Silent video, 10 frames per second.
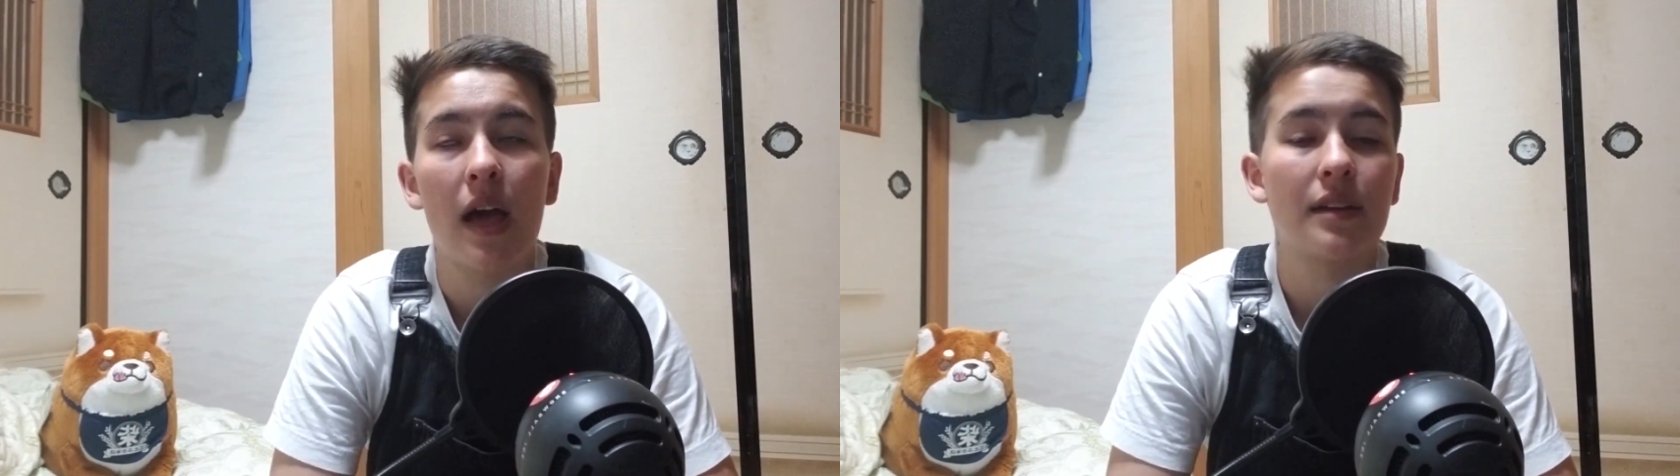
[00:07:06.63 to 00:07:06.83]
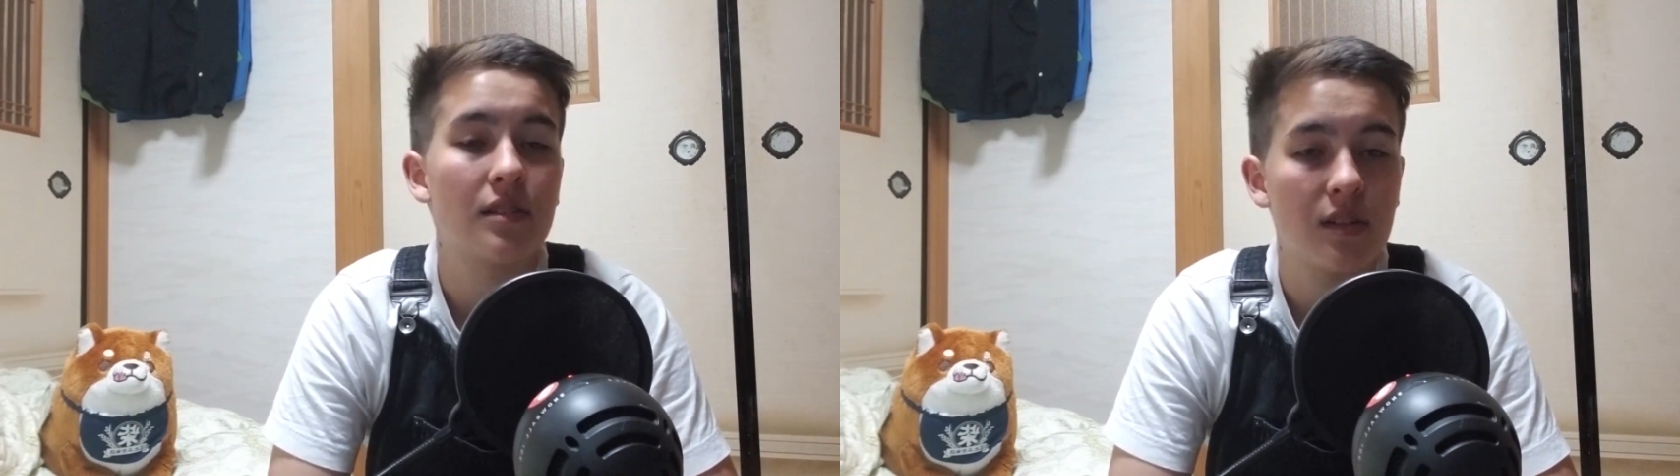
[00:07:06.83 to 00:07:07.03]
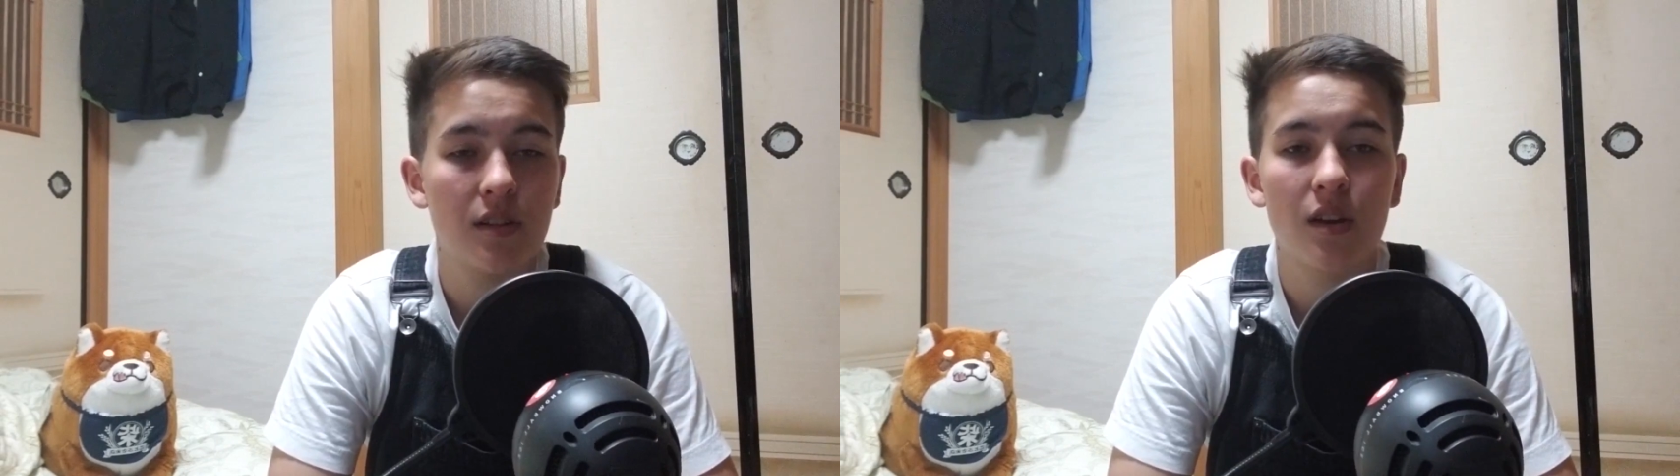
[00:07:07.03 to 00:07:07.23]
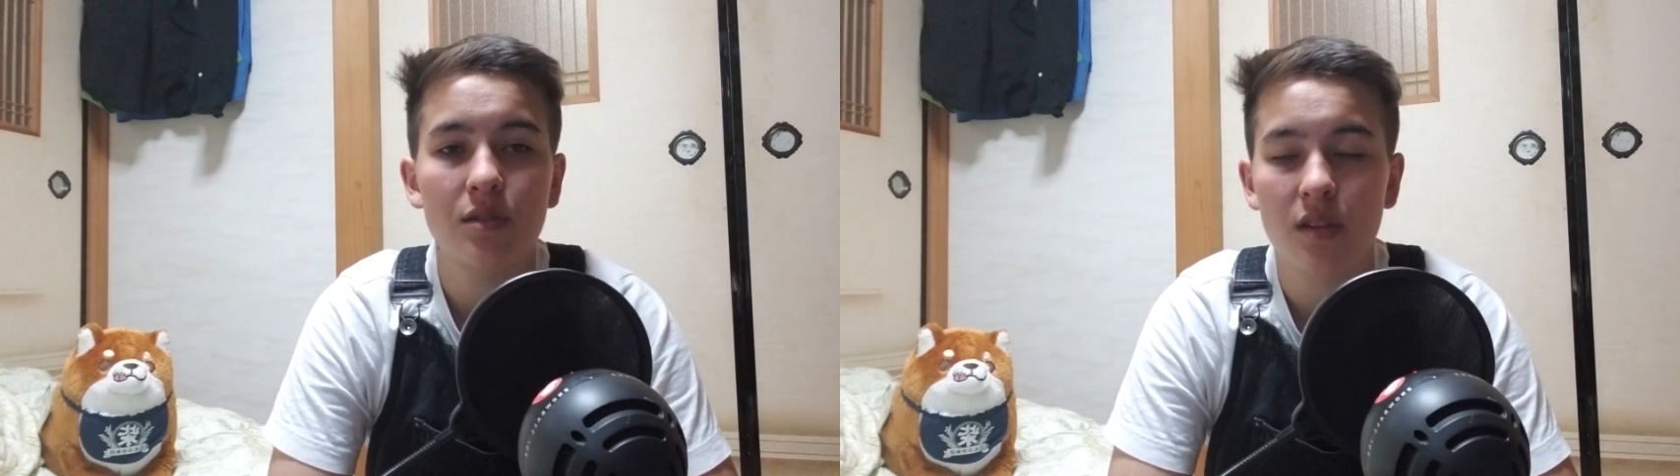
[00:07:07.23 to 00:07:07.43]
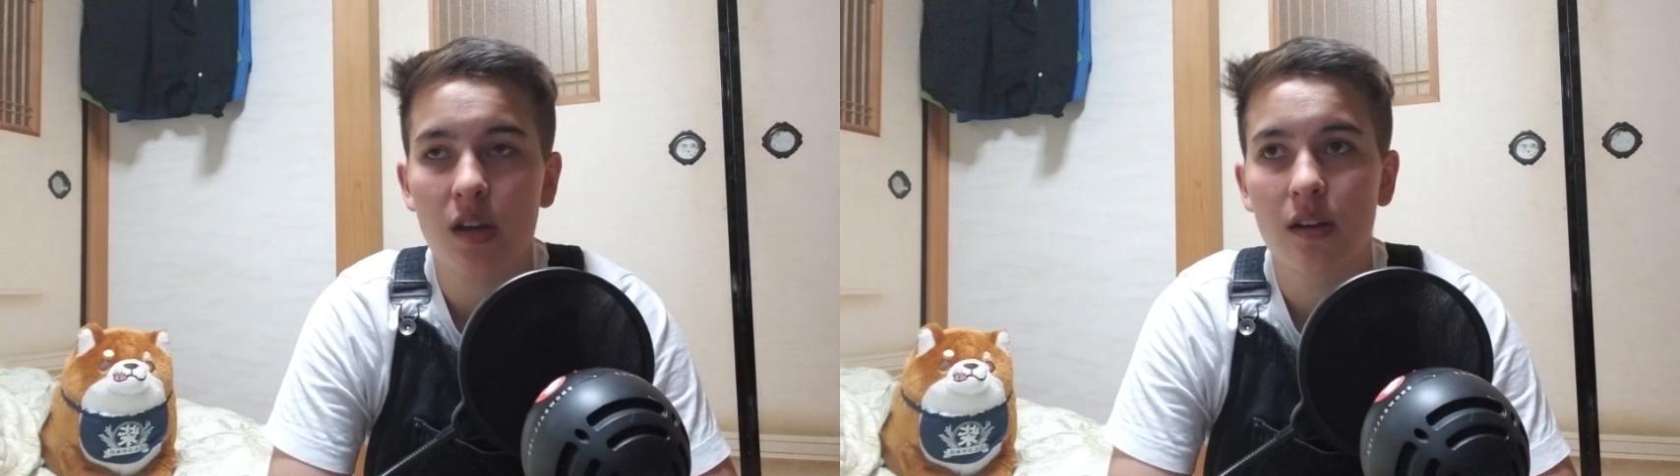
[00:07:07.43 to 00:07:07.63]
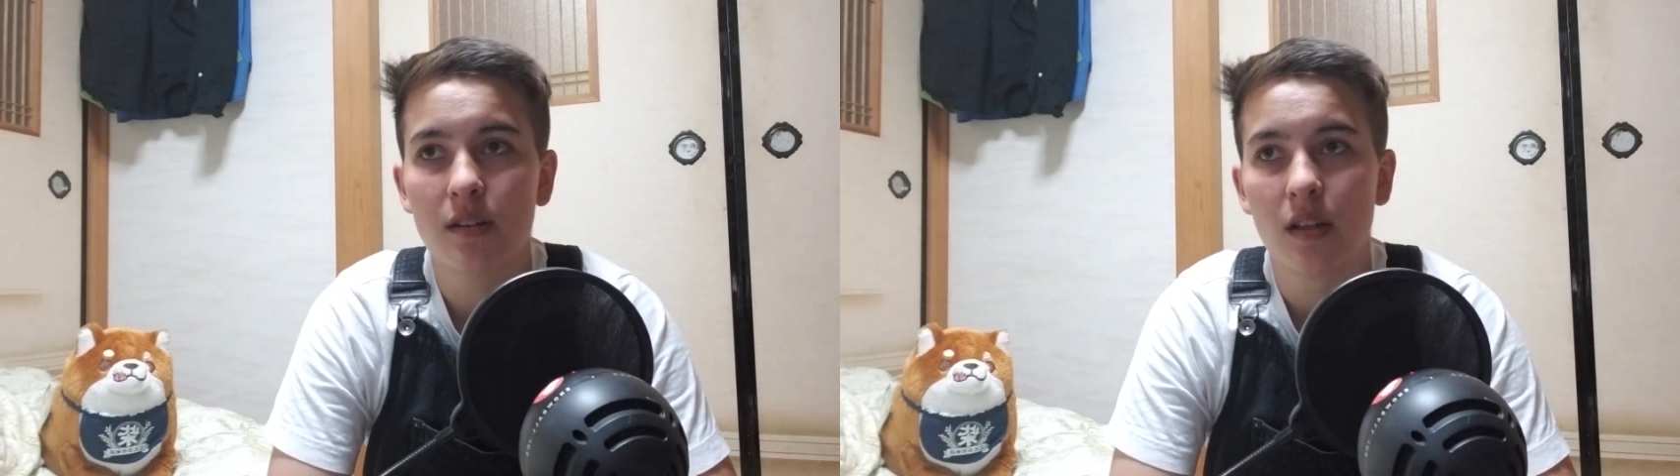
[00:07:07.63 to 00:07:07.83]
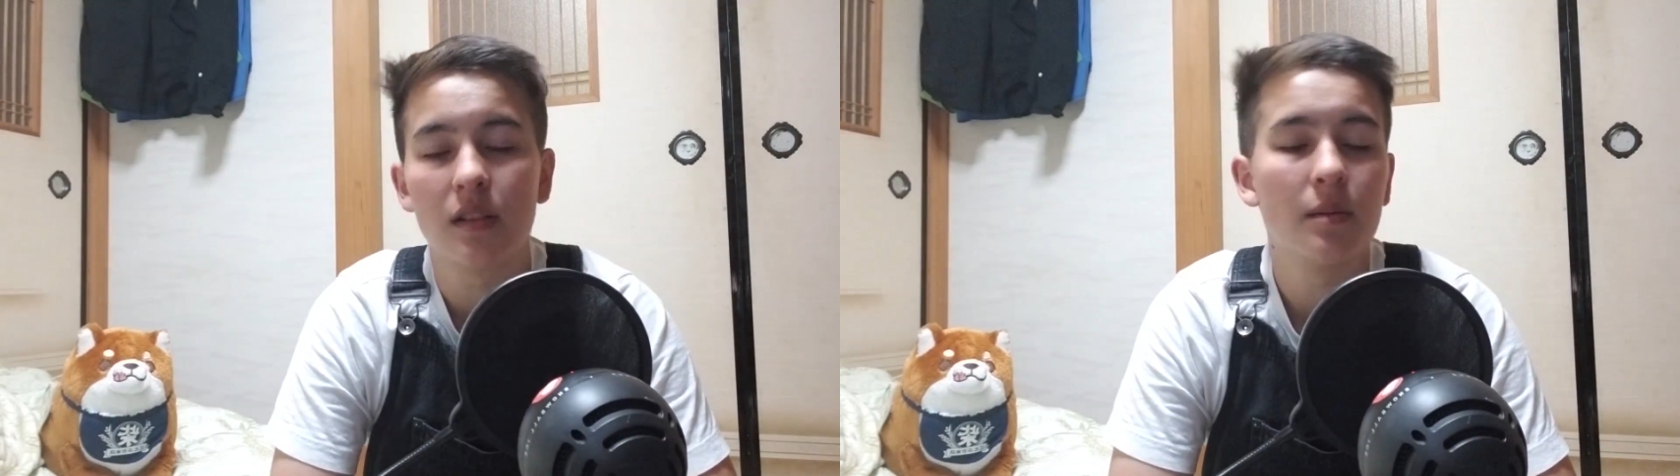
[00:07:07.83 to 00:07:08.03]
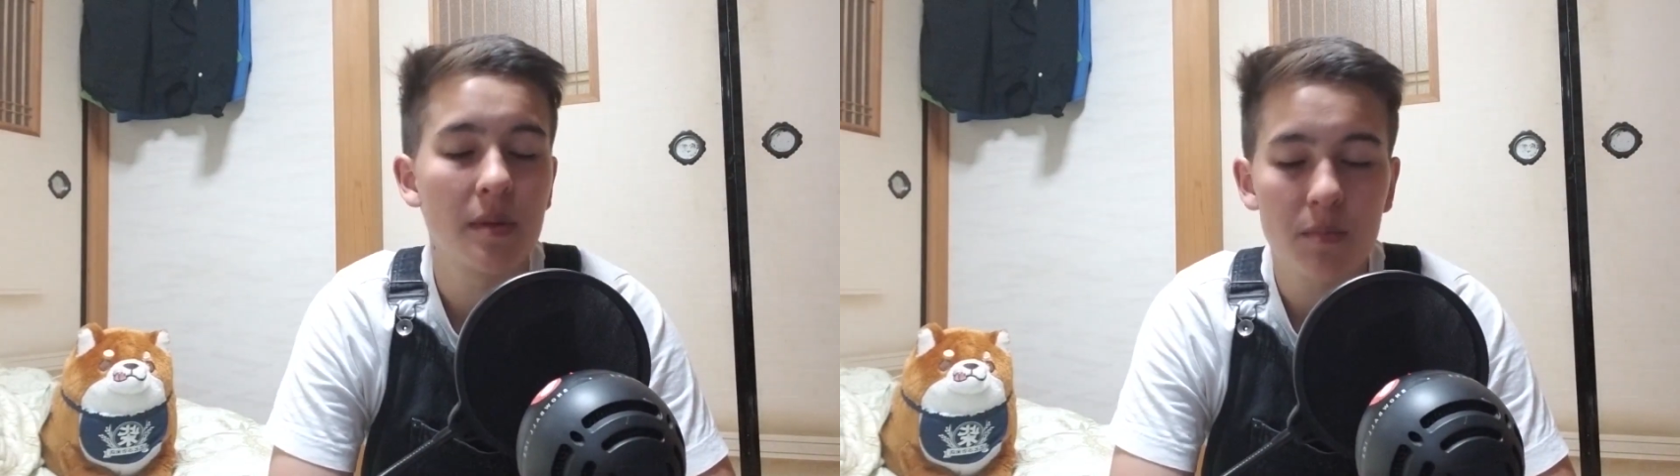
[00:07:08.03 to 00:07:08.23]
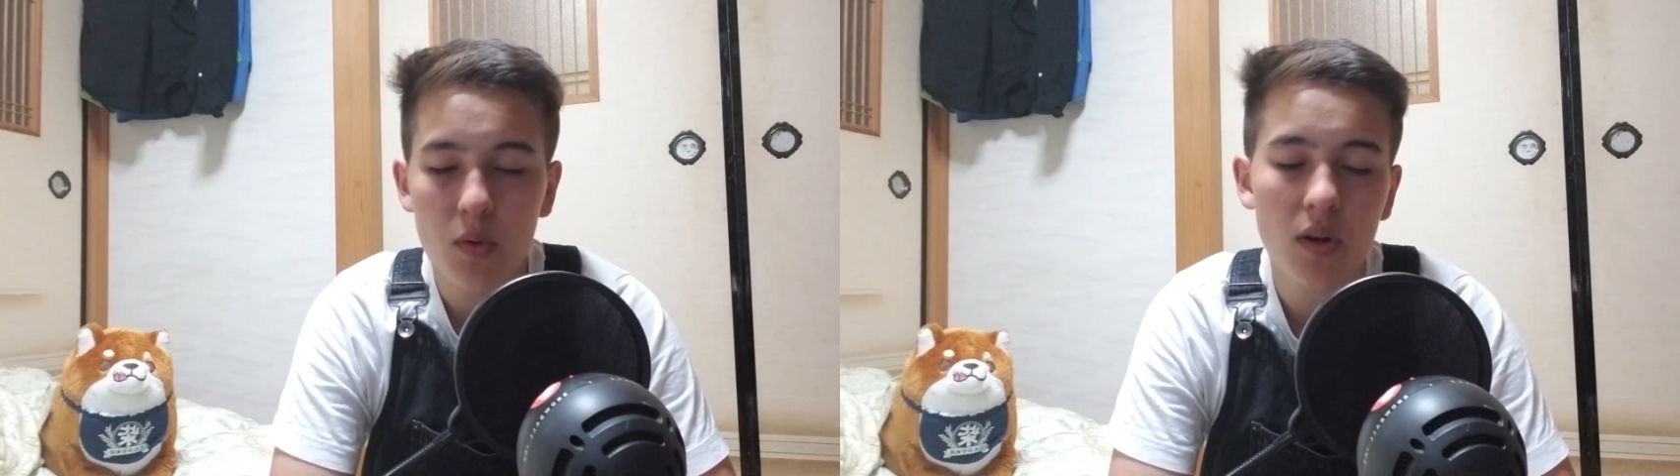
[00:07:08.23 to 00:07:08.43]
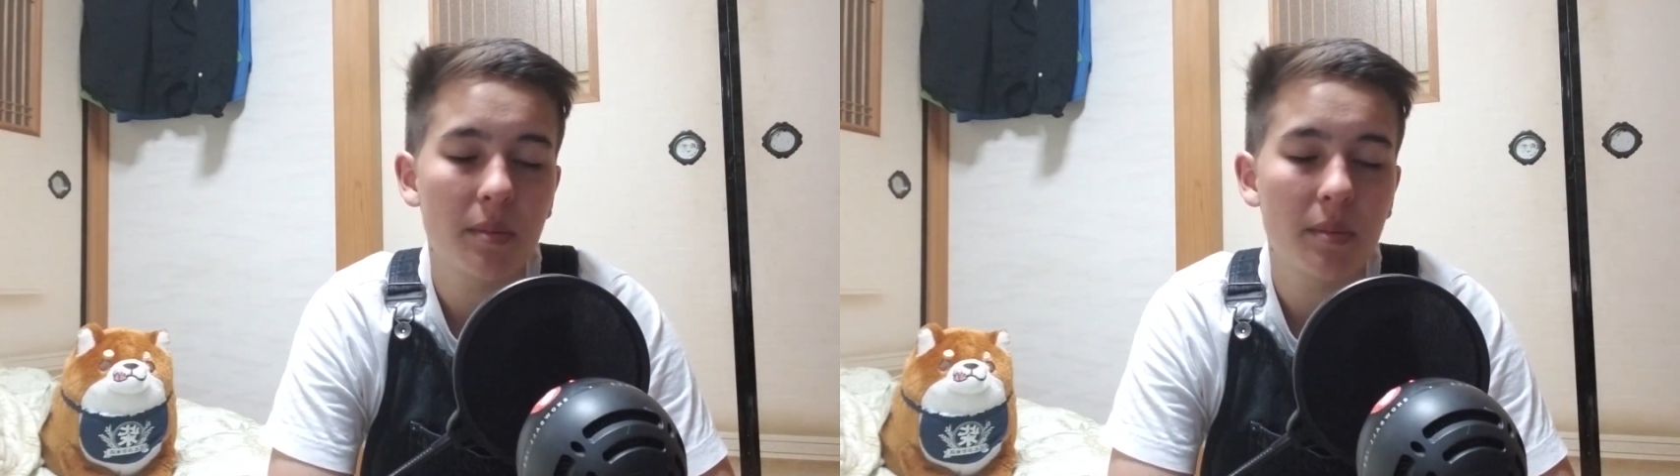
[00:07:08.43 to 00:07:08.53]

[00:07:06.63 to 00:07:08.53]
as the year goes on a little bit more,